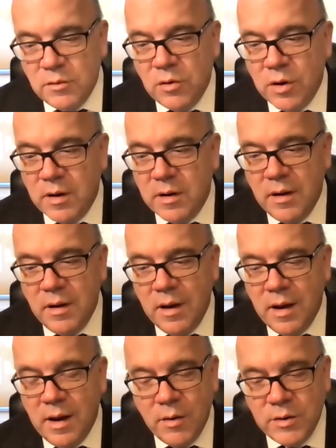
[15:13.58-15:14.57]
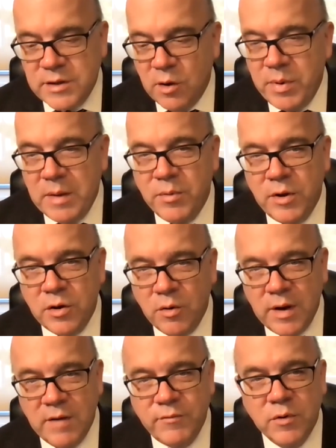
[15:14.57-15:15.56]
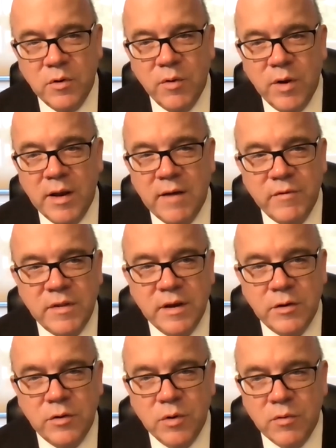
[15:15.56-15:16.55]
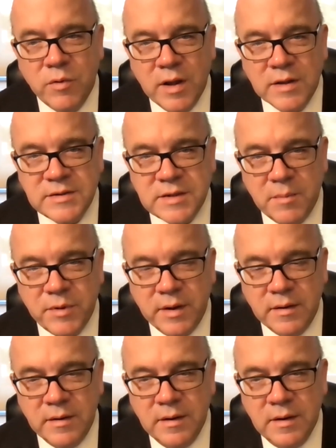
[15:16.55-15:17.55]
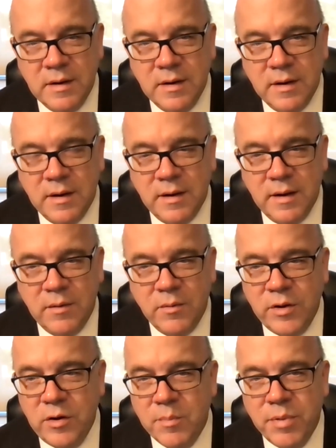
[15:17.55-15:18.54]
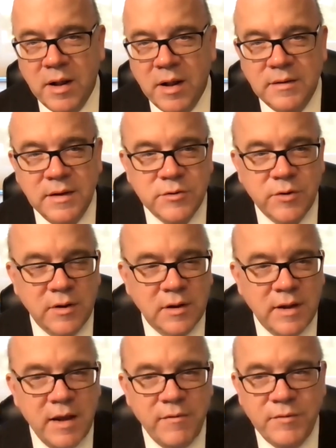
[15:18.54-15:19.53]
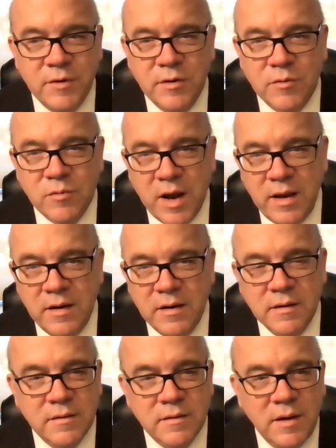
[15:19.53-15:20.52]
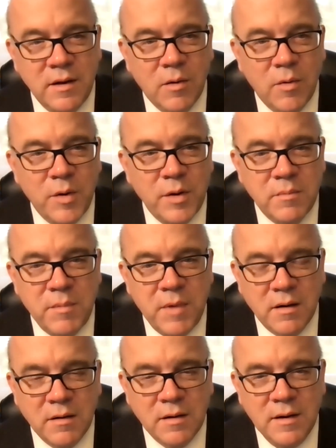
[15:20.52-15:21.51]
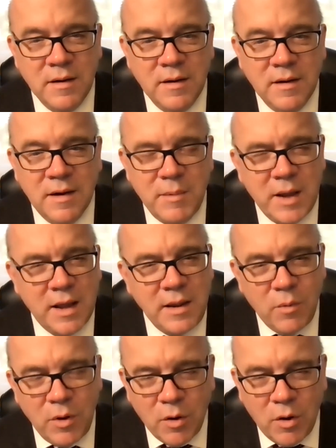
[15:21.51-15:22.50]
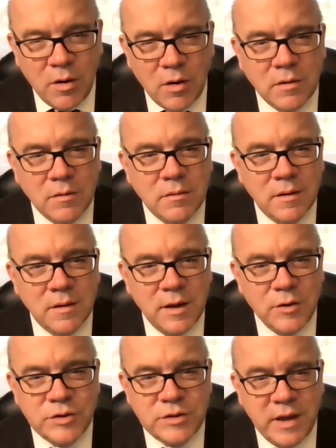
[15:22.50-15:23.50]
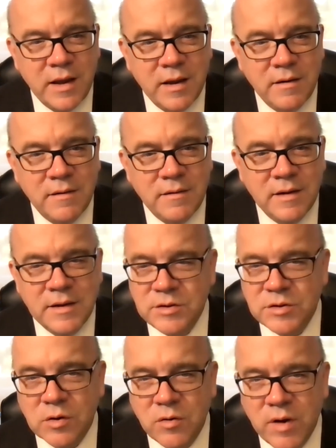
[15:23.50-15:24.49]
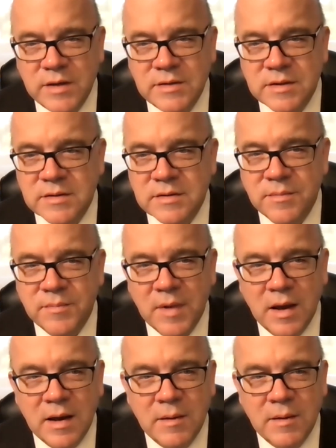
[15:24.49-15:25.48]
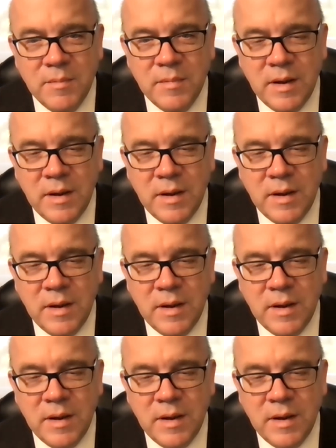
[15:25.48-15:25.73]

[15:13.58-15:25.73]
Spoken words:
look, I always tell people you don't have to agree on everything to agree on something. And whether your politics are on the left or the right, you know, or in the middle, I mean, I think we all understand that this is a crisis. And